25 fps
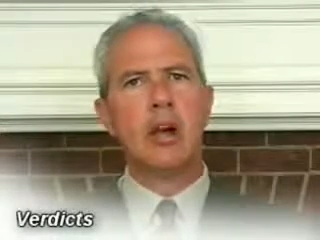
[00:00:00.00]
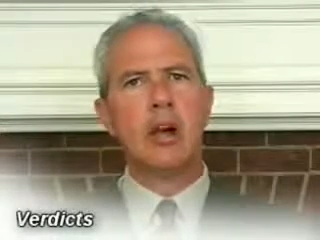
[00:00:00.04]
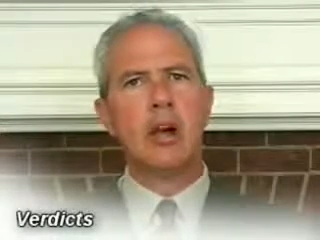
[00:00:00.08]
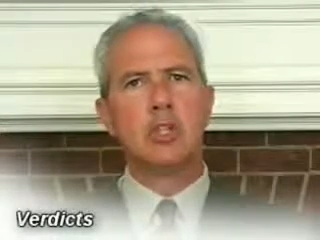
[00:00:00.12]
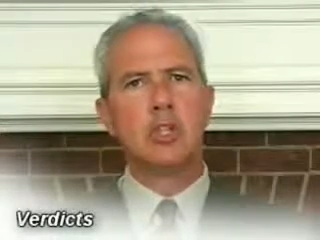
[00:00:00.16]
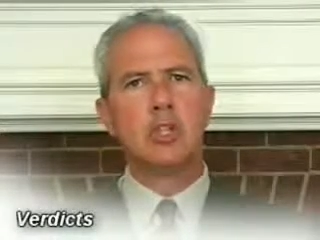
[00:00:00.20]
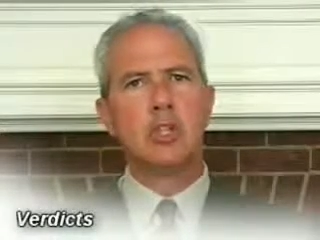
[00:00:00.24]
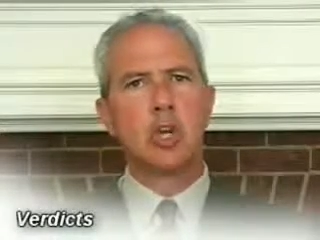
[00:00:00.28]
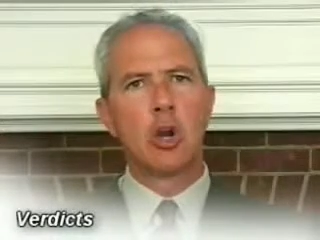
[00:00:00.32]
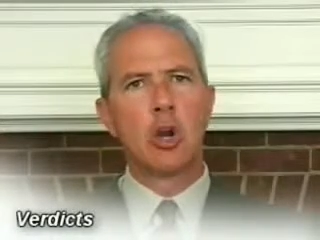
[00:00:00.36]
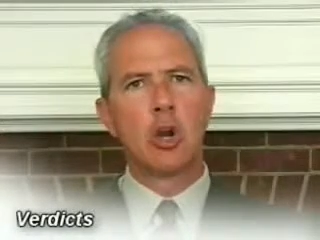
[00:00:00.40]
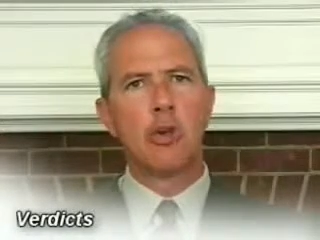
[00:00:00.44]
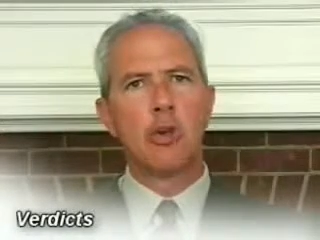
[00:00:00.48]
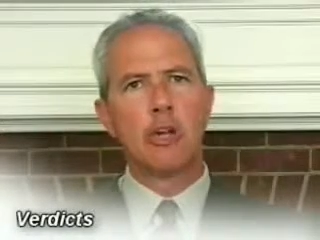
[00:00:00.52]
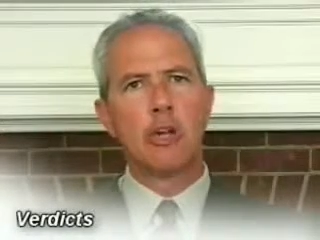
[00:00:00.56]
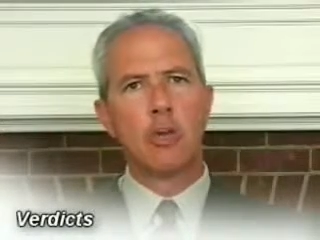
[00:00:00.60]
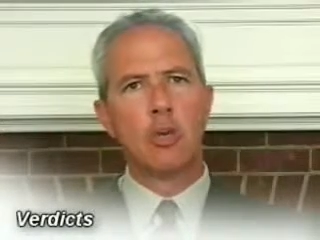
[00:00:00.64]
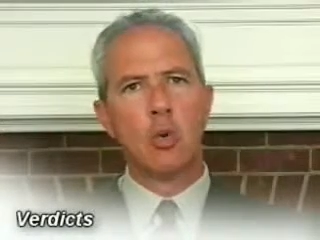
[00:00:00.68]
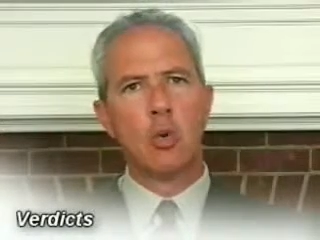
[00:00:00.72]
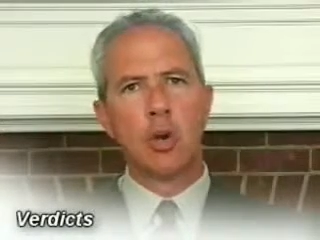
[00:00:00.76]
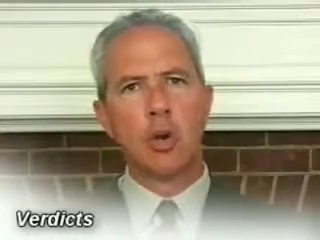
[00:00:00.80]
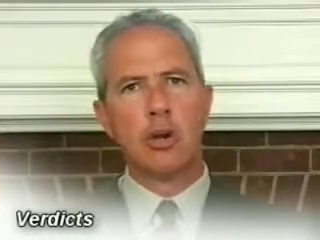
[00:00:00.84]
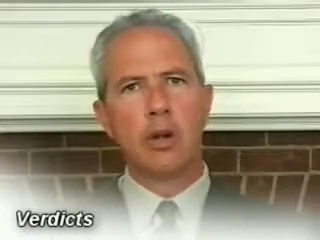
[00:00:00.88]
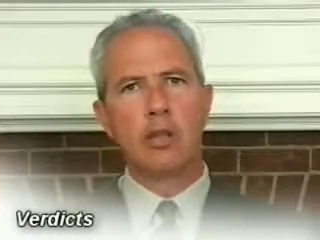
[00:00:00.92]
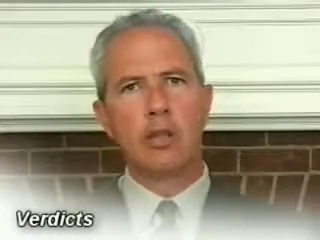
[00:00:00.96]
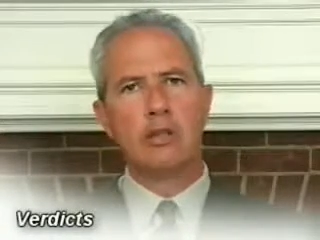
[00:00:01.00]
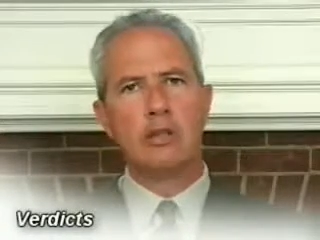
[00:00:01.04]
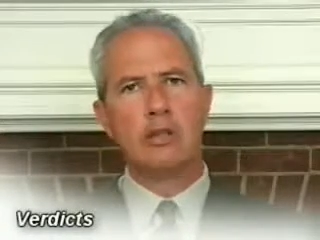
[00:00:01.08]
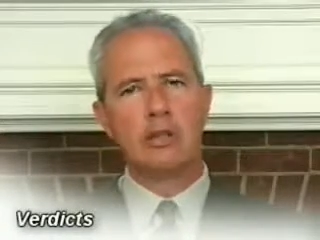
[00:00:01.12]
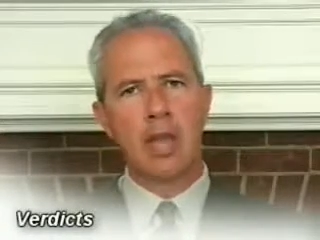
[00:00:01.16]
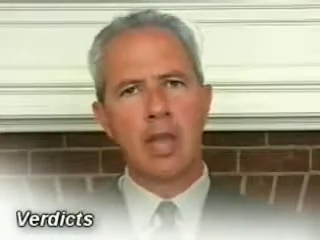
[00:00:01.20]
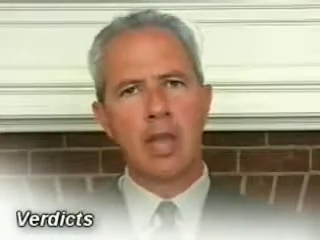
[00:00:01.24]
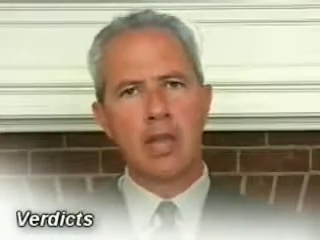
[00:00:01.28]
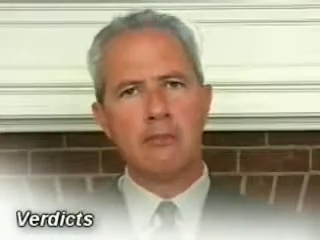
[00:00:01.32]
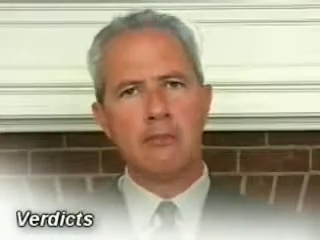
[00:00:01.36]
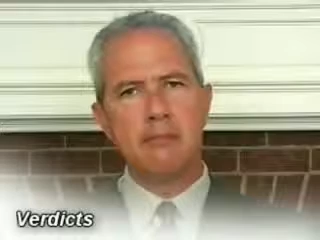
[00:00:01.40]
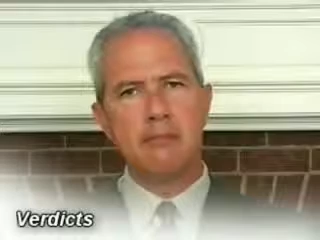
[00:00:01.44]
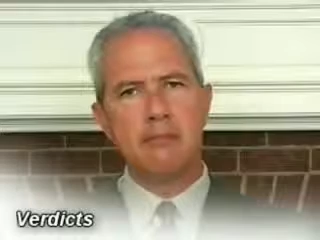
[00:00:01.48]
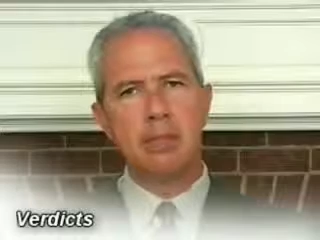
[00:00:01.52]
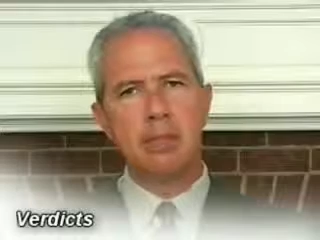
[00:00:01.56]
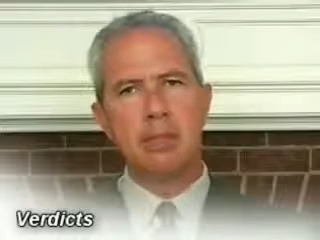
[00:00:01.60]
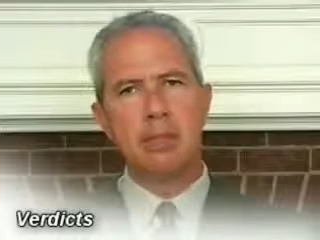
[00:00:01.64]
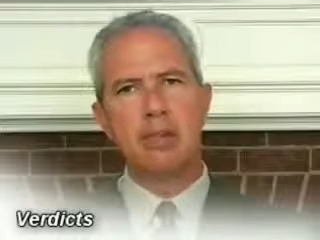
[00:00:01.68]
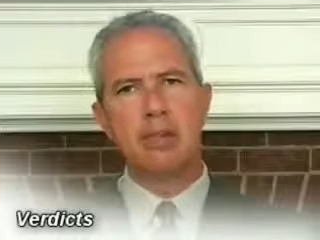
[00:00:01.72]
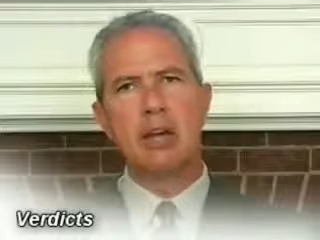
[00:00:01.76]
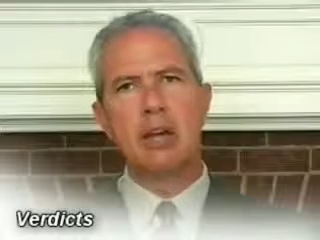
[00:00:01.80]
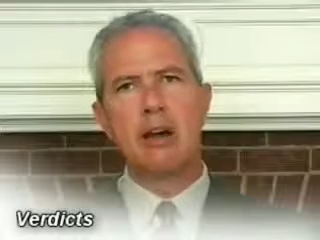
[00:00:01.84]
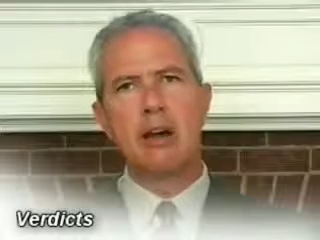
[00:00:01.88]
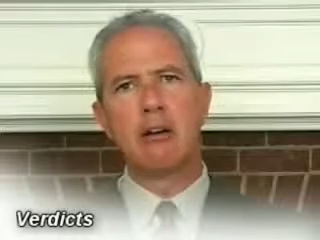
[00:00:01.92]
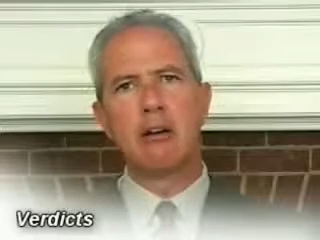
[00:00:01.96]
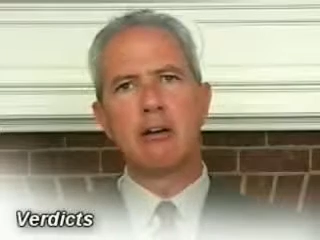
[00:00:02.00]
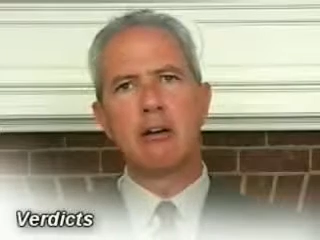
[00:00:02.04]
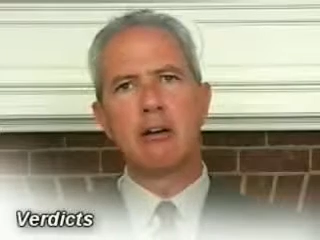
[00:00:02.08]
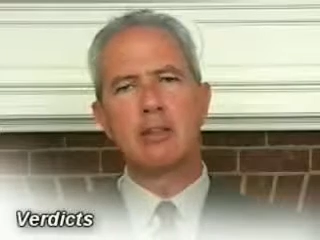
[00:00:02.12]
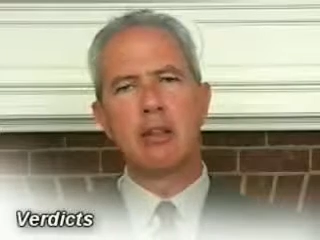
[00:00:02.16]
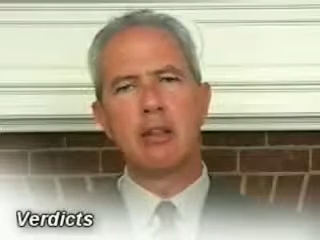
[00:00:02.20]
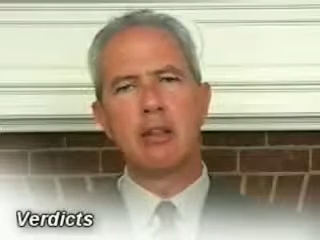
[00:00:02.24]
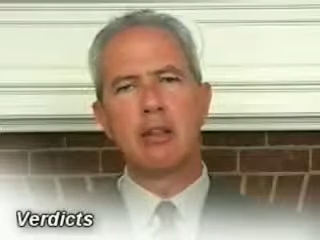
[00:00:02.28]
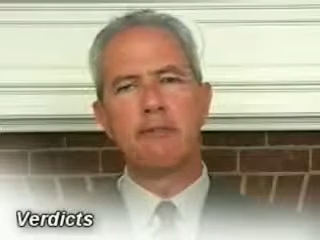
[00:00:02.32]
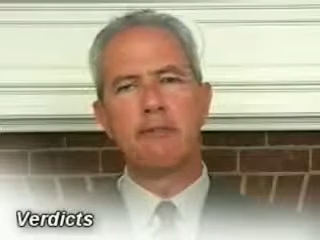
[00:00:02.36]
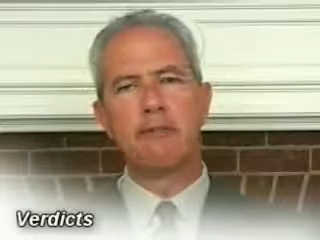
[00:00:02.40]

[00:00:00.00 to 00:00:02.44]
a jury awarded $10 million to